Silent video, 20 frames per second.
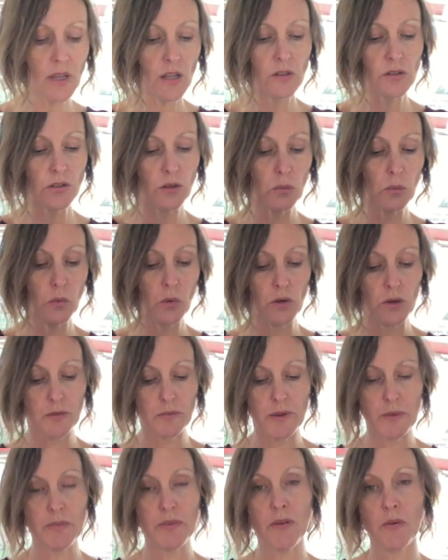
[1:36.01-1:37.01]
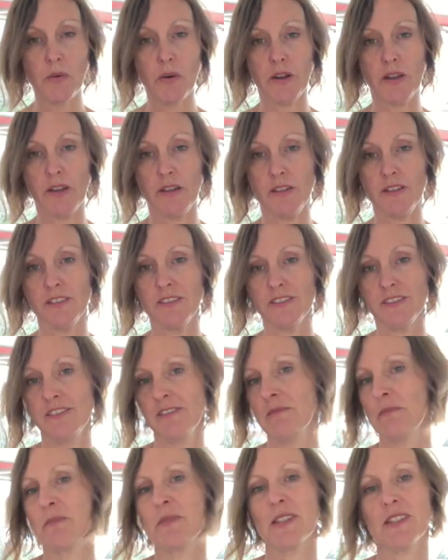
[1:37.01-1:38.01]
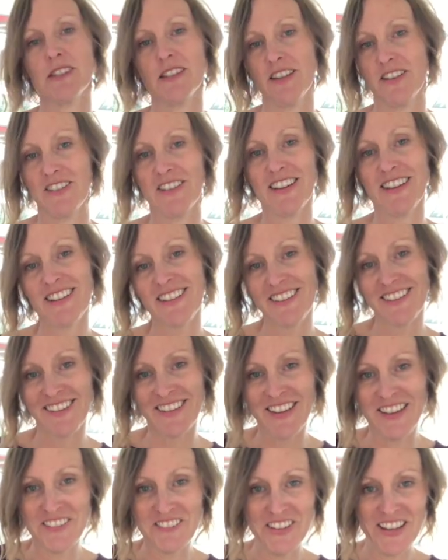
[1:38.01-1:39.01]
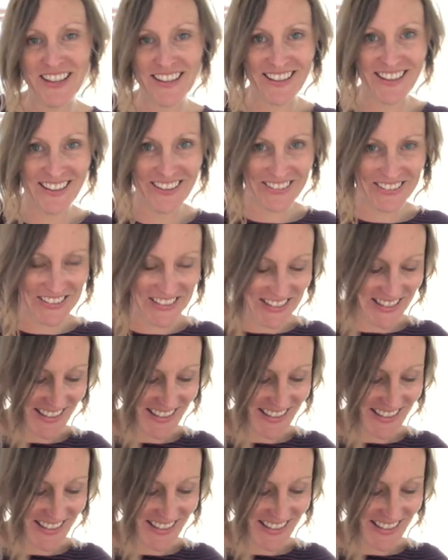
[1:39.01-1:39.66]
So warm up the oil. So good at cooking videos.